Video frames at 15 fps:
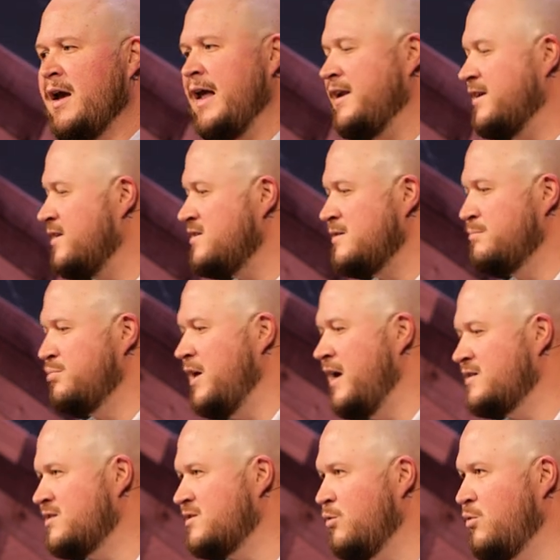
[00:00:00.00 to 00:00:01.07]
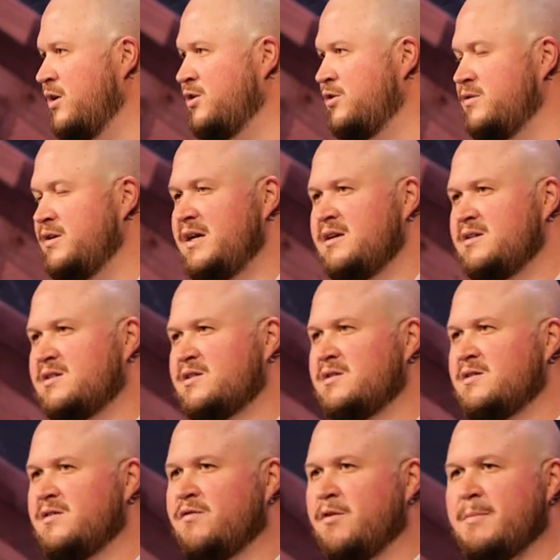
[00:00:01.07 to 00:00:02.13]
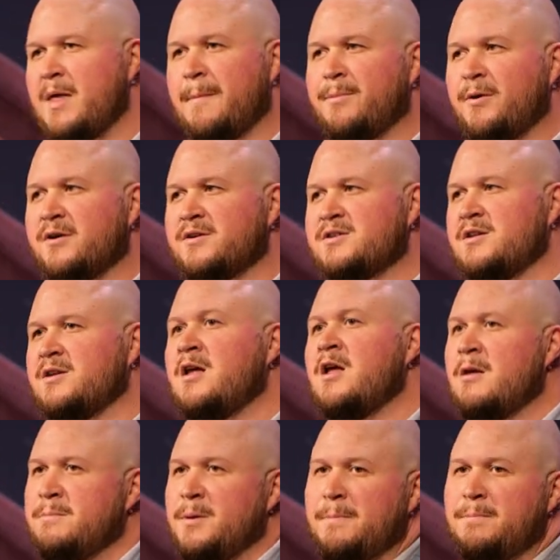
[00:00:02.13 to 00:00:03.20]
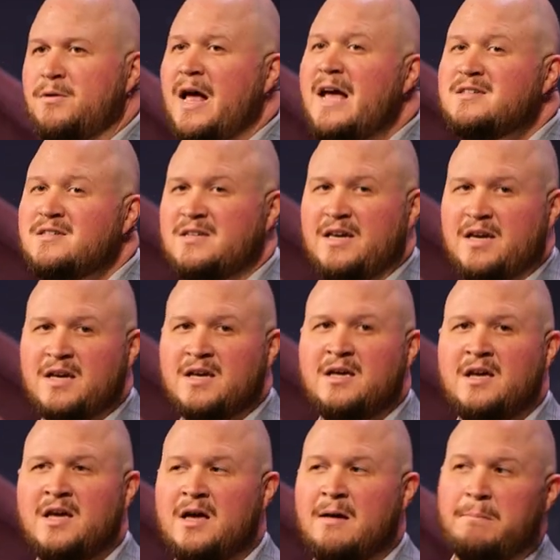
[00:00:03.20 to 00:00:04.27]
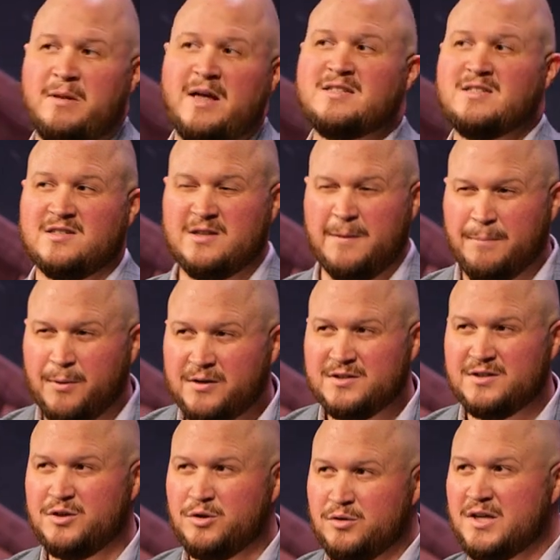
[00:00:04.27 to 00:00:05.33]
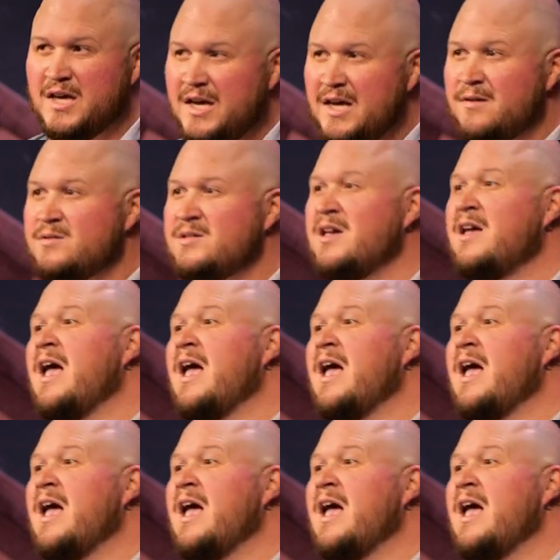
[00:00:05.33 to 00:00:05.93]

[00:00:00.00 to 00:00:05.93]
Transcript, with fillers: and it doesn't bless the one who needs from that person, but blessing blesses the person who gives